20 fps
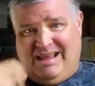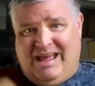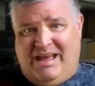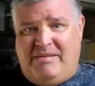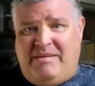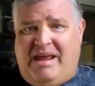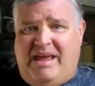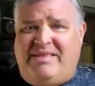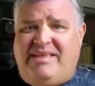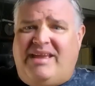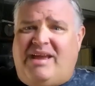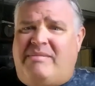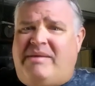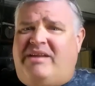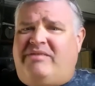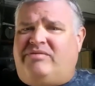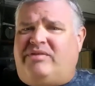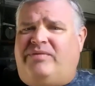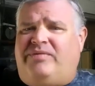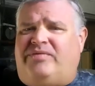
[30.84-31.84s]
I think I might
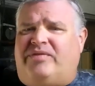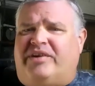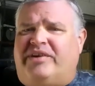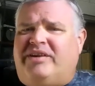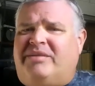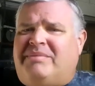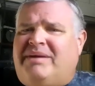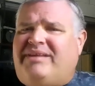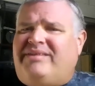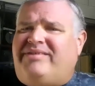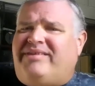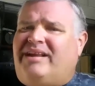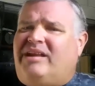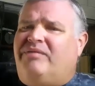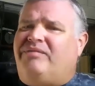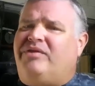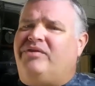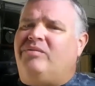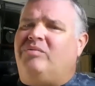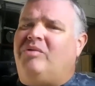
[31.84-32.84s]
have referred to
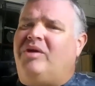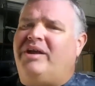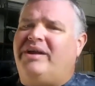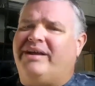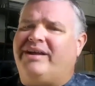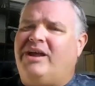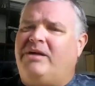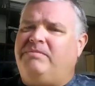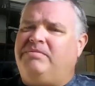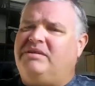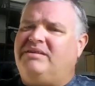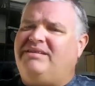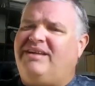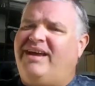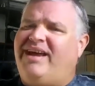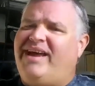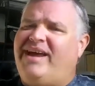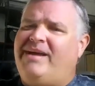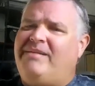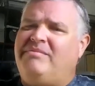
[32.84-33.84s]
myself as one a couple of
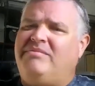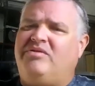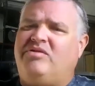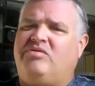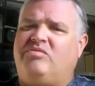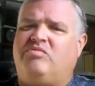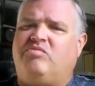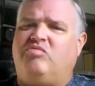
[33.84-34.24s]
times